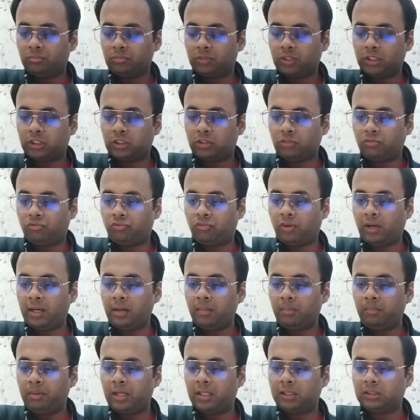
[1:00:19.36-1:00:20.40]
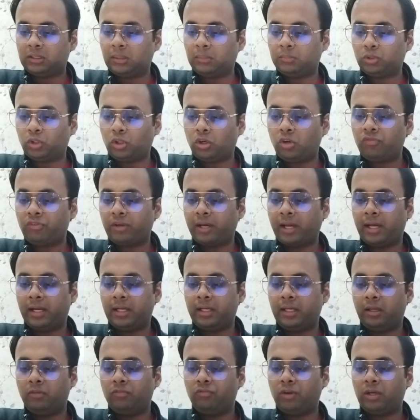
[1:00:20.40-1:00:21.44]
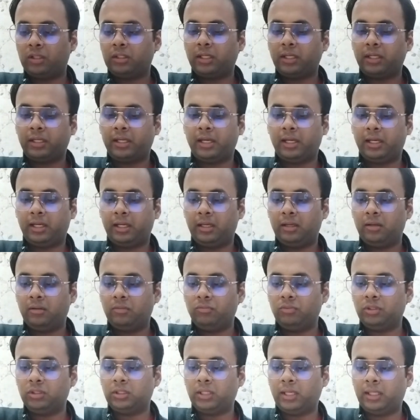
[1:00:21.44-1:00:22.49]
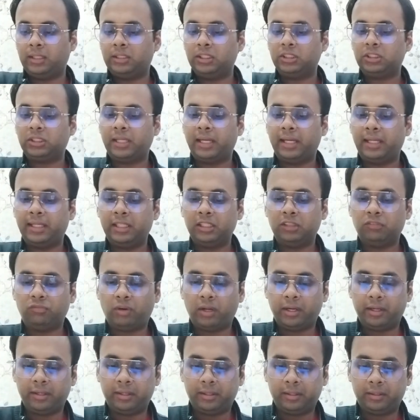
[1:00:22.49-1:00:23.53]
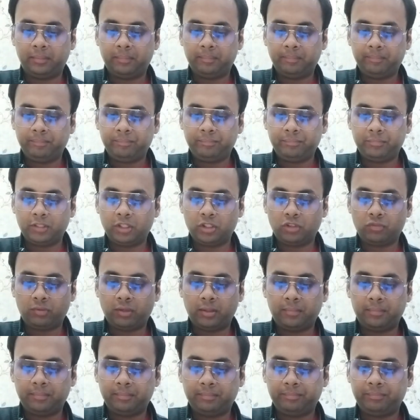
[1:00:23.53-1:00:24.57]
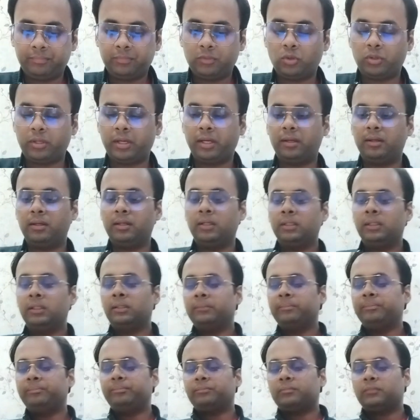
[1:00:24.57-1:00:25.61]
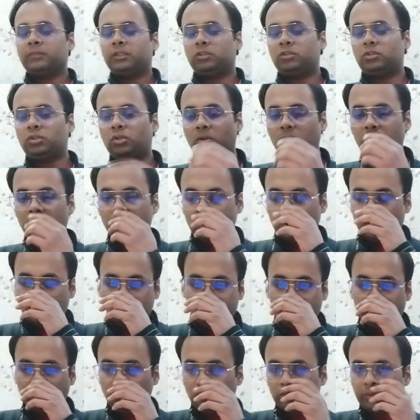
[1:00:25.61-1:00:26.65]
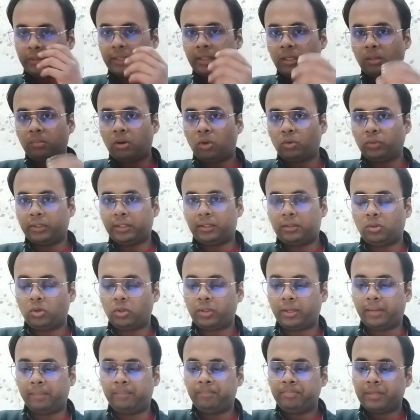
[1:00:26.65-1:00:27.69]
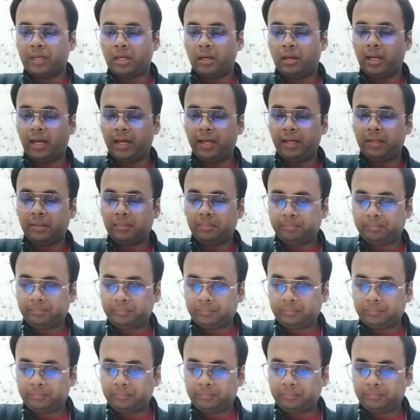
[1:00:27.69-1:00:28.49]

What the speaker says: this 1 plus some sort of carry, further carry, and this carry is 1 here, this one. Okay, so we have to think about it. Okay, like